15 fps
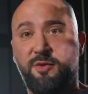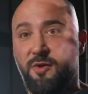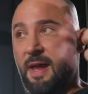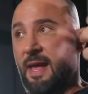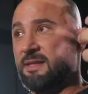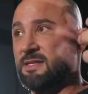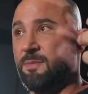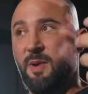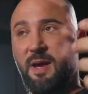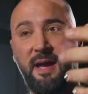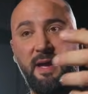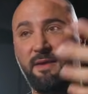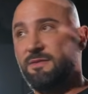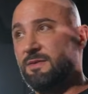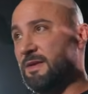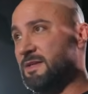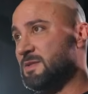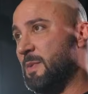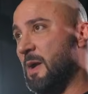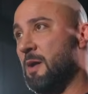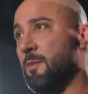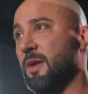their hands up high,
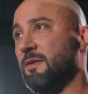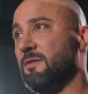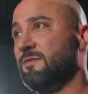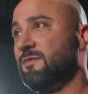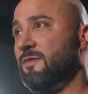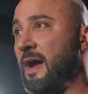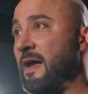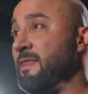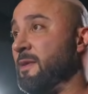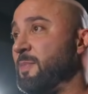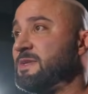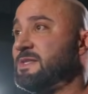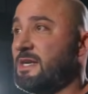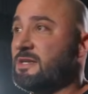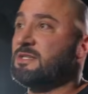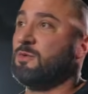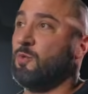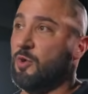experiment. Find the position